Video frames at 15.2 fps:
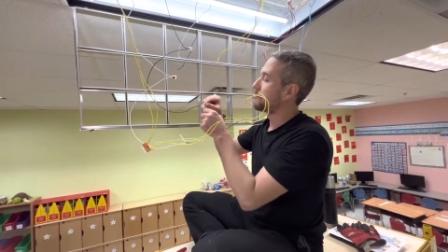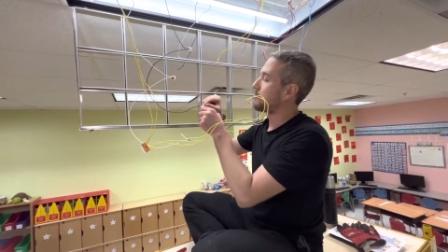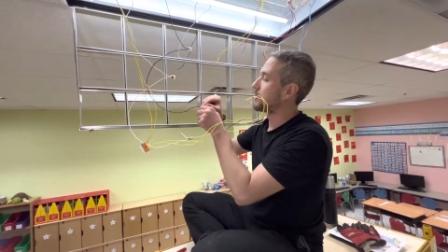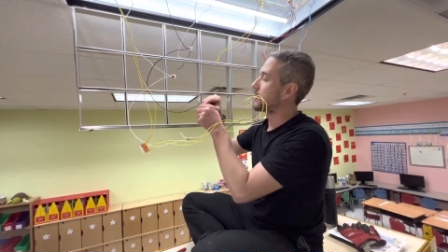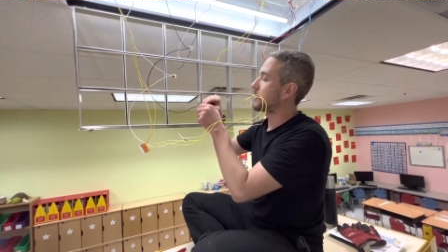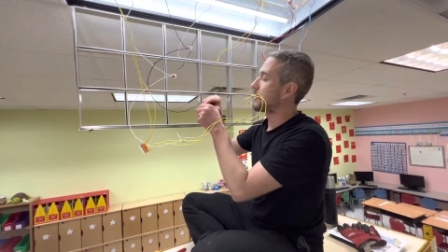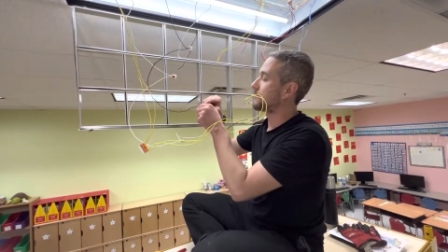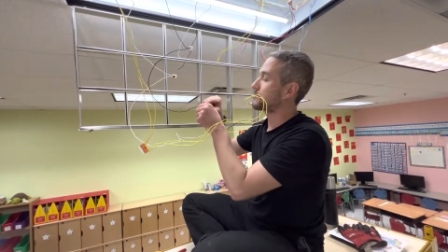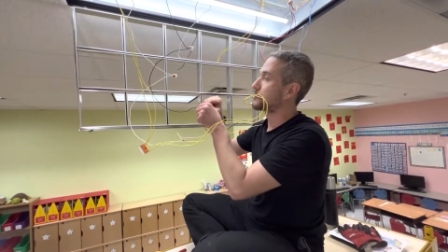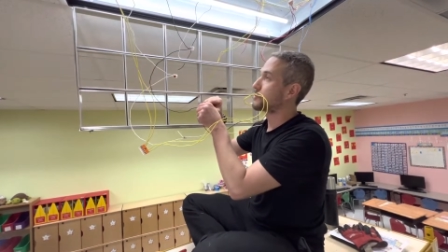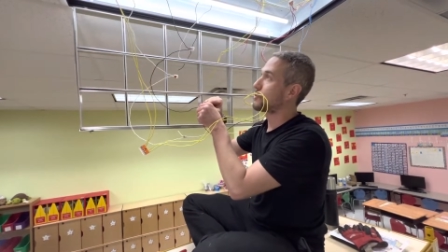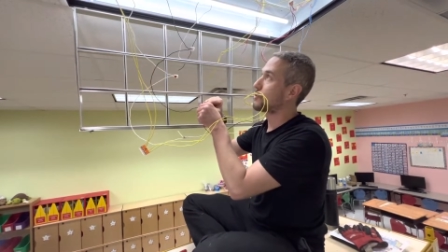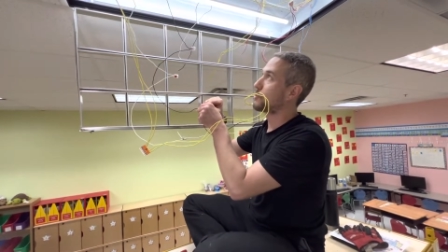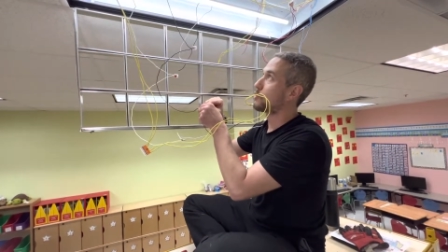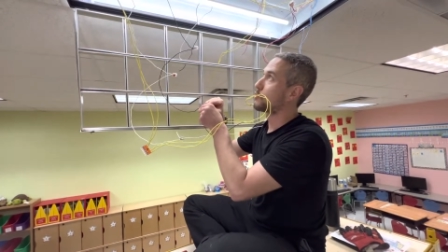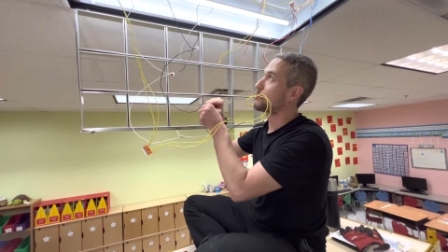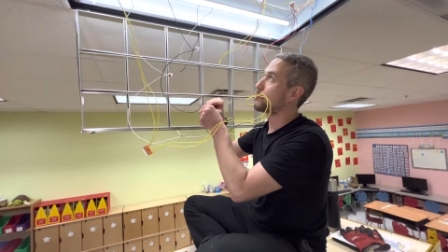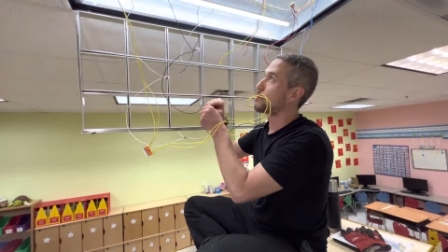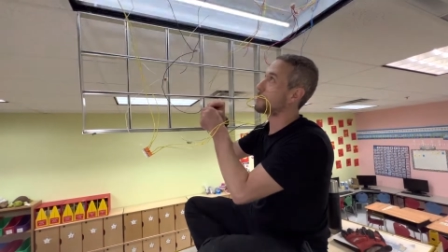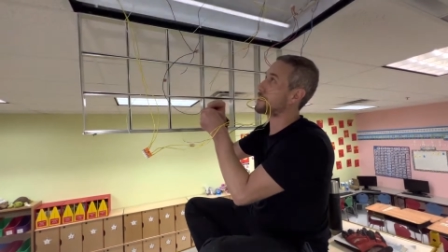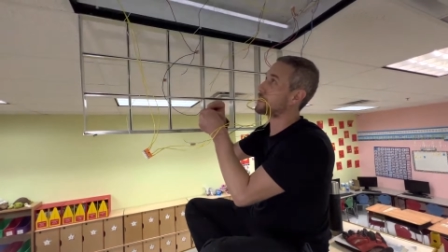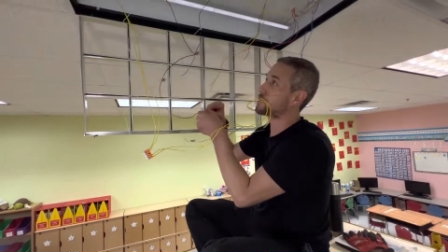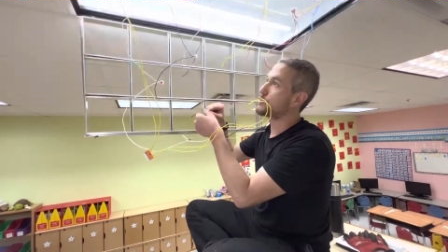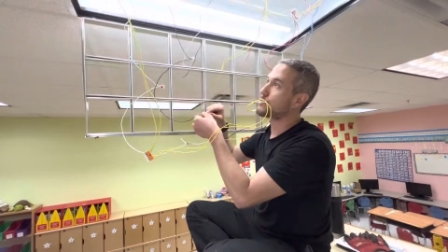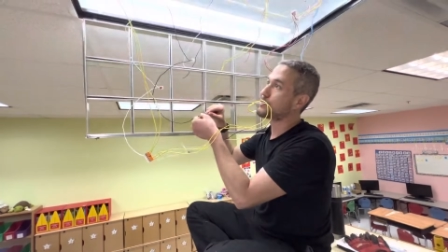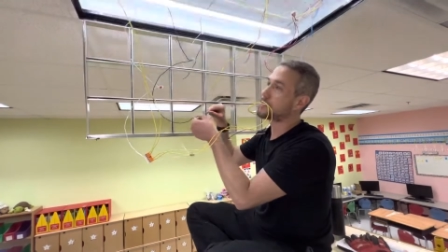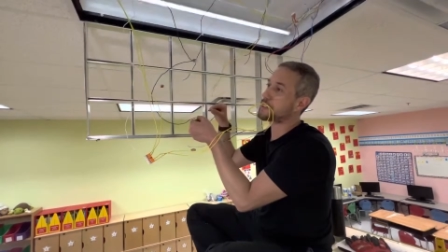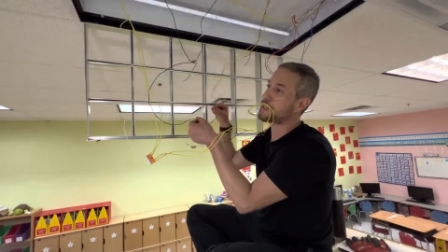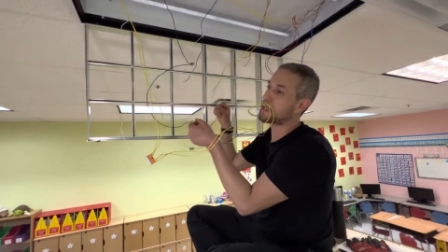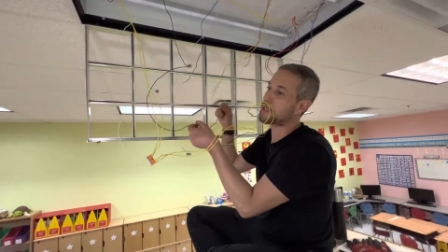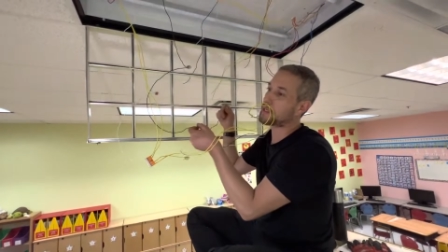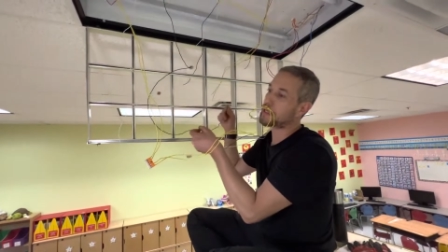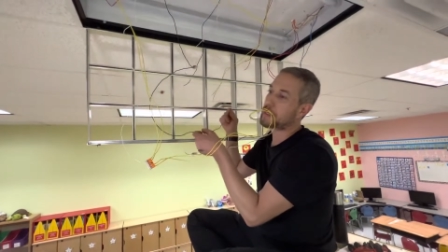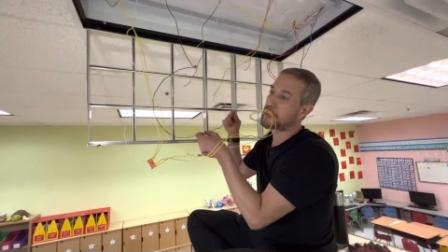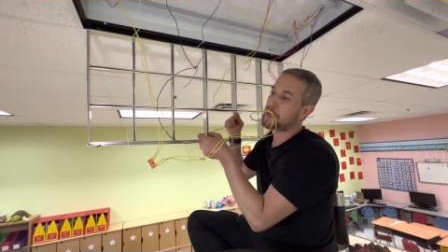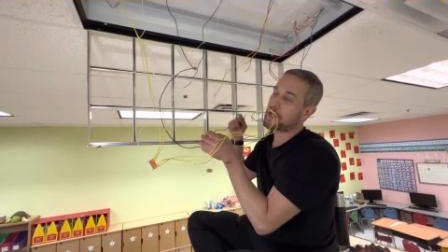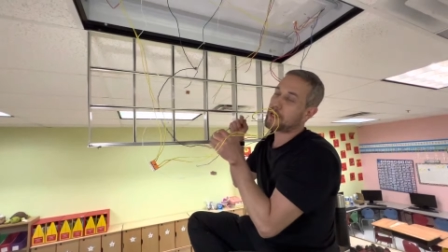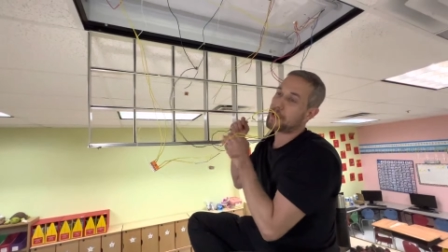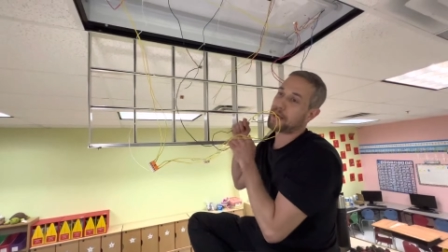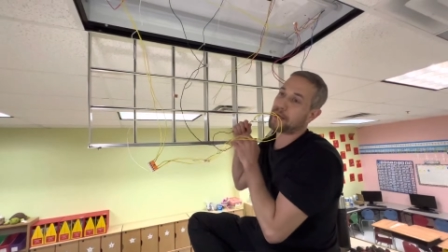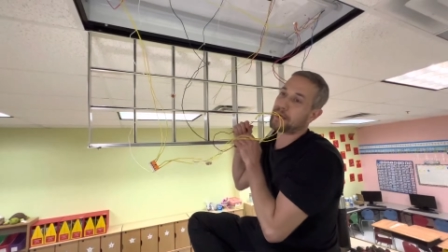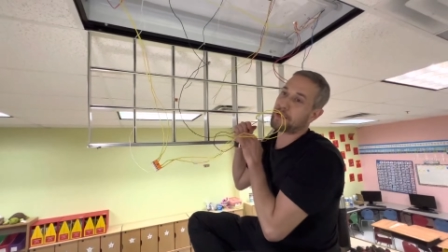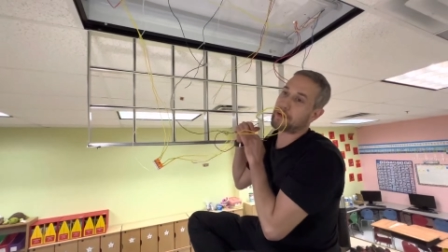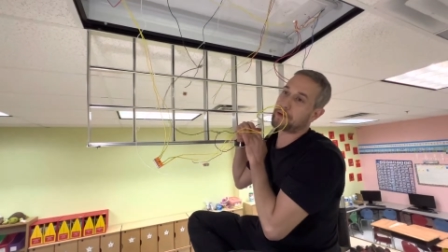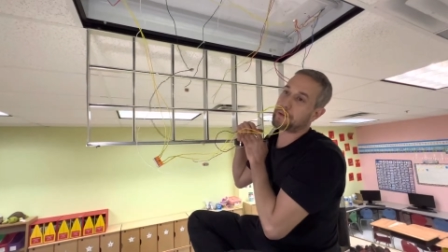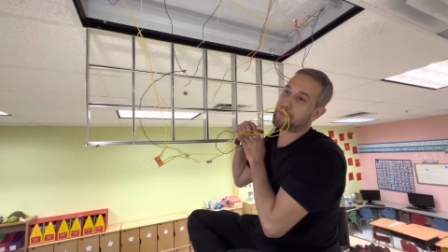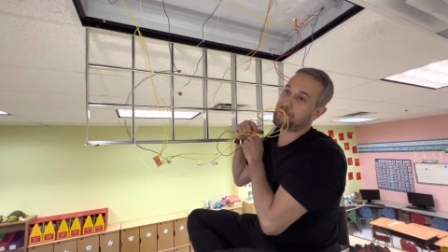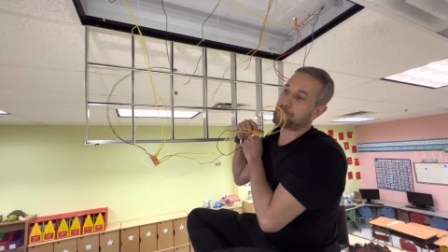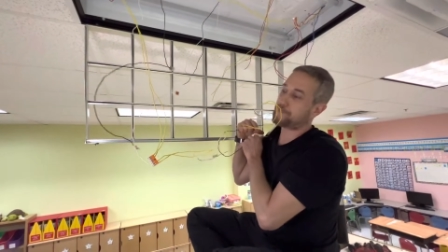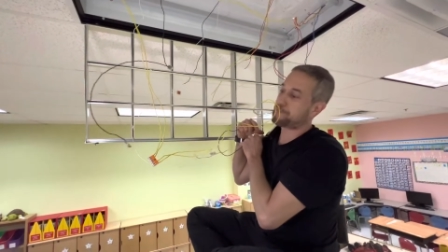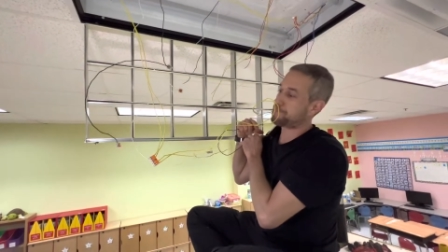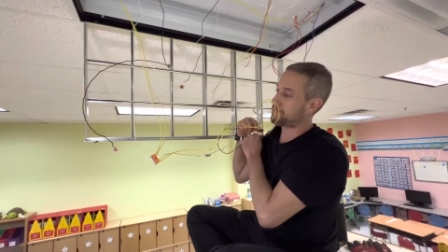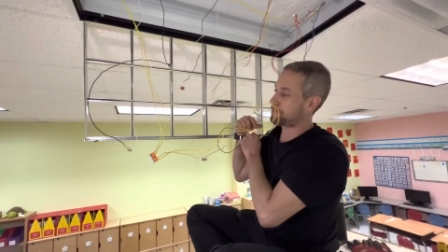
but after all, nobody's using um,